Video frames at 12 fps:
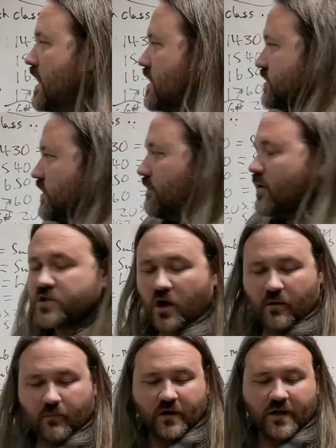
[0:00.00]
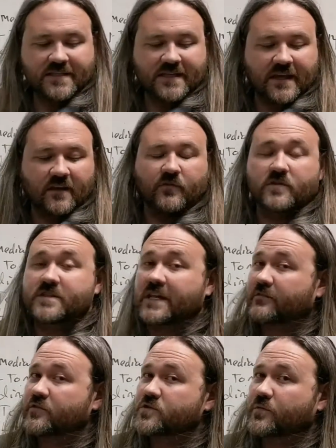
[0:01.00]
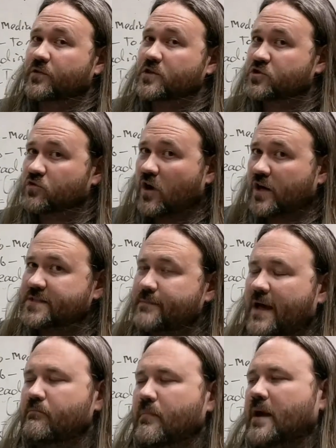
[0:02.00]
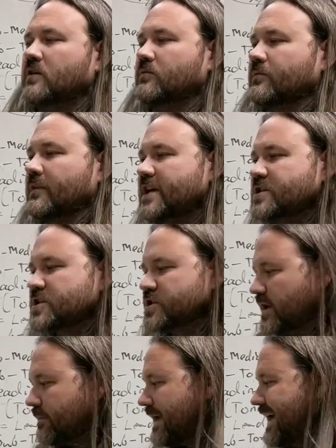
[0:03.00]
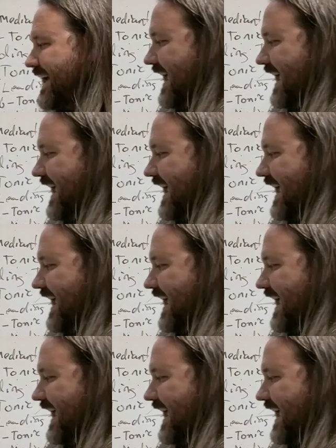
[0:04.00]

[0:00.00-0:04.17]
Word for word: So the most harmonious intervals, the intervals with the strongest mathematical relationship,